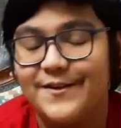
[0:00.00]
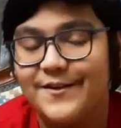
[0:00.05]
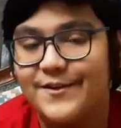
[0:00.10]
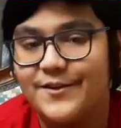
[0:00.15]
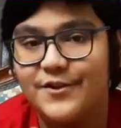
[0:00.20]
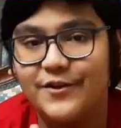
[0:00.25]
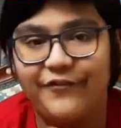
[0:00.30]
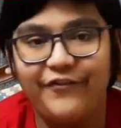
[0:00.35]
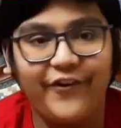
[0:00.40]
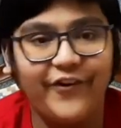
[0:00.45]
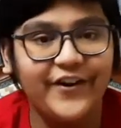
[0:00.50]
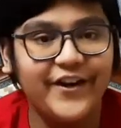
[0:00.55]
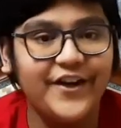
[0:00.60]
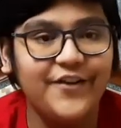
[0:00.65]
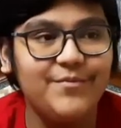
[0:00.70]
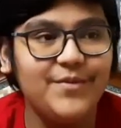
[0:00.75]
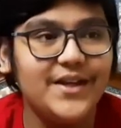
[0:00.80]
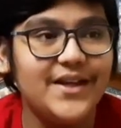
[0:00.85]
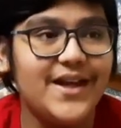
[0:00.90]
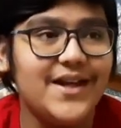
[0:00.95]
So
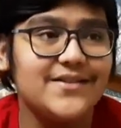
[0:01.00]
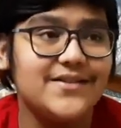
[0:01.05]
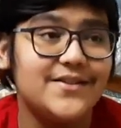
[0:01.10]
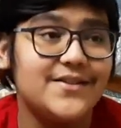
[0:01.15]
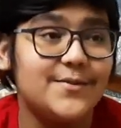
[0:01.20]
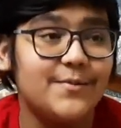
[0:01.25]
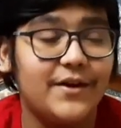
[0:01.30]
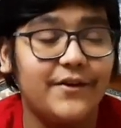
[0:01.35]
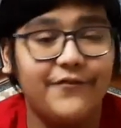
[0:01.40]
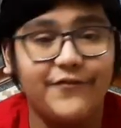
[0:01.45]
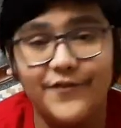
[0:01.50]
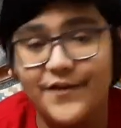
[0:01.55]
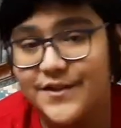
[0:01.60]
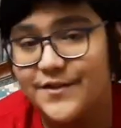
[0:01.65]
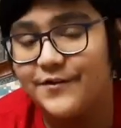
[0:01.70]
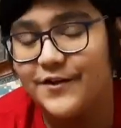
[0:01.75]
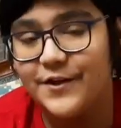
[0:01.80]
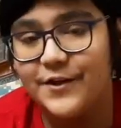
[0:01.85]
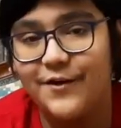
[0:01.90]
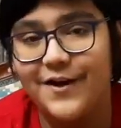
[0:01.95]
forgive me, as it's my first
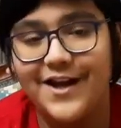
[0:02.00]
video.